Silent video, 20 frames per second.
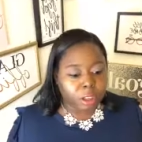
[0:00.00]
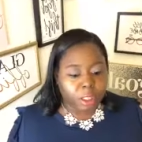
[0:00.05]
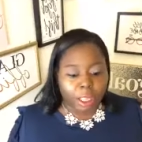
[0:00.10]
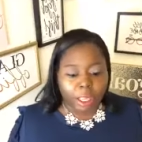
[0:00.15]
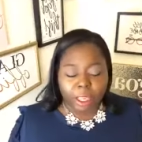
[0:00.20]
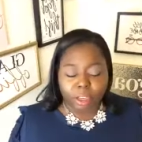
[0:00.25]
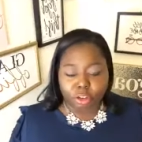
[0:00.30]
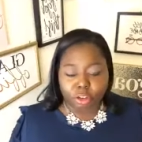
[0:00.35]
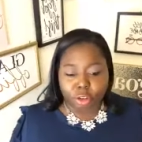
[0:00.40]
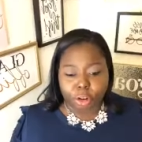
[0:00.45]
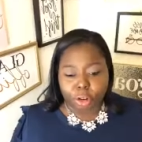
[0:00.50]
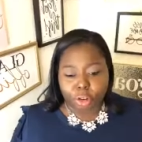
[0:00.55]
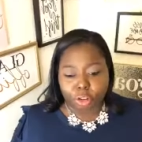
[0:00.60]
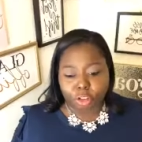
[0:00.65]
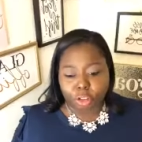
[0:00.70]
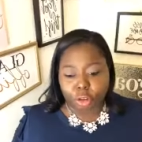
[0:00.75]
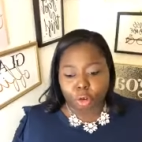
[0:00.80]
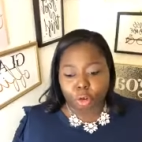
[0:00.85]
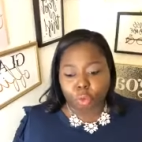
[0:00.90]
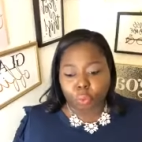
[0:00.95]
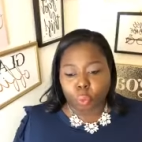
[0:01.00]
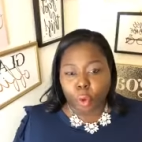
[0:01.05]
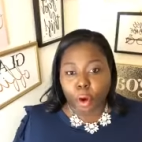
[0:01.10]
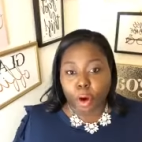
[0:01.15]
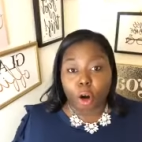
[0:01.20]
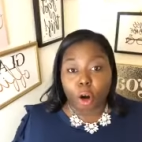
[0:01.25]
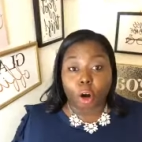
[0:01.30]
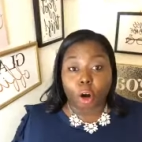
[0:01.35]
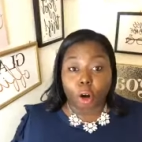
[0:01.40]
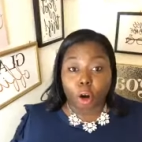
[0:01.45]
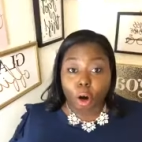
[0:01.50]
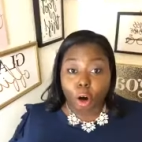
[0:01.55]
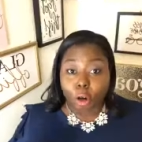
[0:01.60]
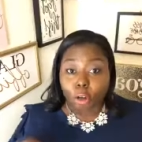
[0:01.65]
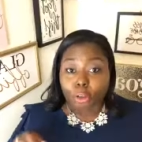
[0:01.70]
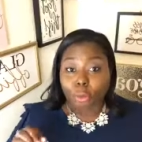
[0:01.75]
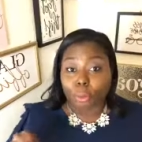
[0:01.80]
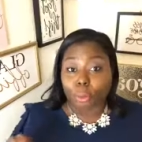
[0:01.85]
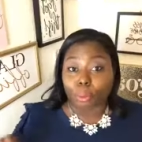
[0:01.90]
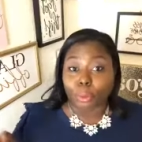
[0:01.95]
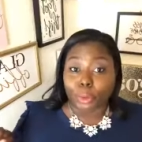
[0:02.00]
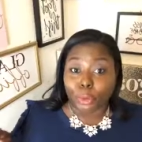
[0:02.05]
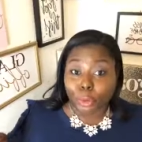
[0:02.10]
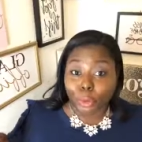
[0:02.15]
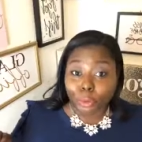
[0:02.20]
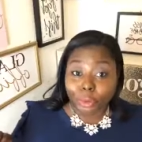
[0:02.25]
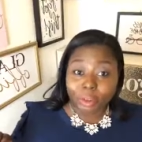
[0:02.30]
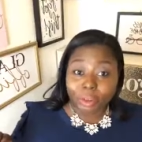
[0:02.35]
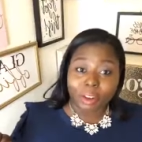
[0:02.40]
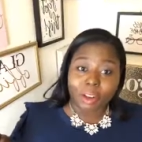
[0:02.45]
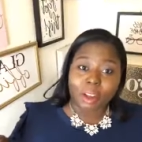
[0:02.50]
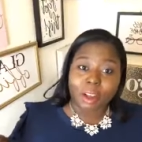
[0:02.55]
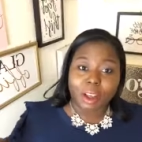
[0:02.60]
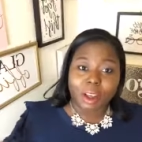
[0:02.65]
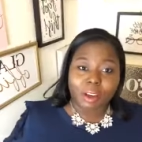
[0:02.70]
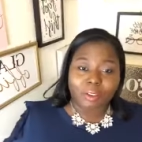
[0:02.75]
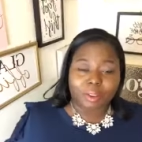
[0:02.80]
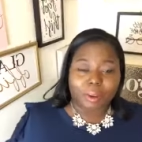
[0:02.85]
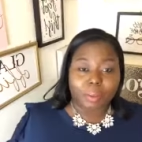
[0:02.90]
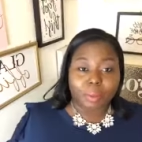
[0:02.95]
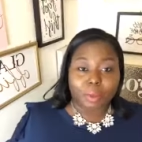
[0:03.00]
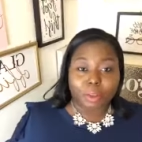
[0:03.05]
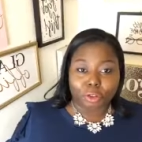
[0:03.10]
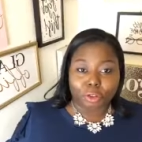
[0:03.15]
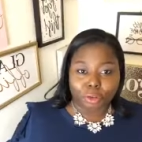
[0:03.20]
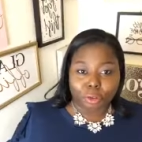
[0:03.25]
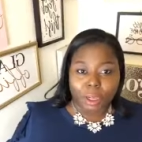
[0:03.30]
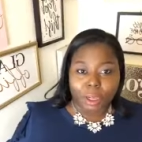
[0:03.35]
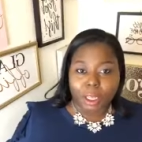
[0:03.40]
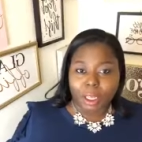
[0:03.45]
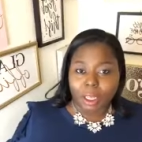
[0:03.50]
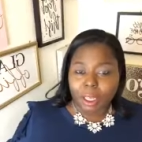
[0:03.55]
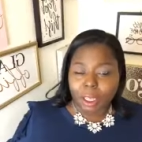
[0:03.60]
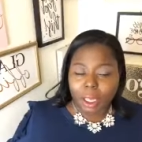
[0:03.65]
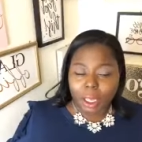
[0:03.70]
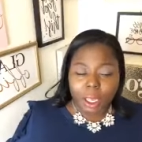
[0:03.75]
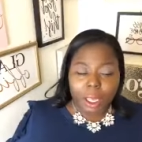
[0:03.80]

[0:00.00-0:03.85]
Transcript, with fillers: thing at Trader Joe's where alcohol is removed from the drink,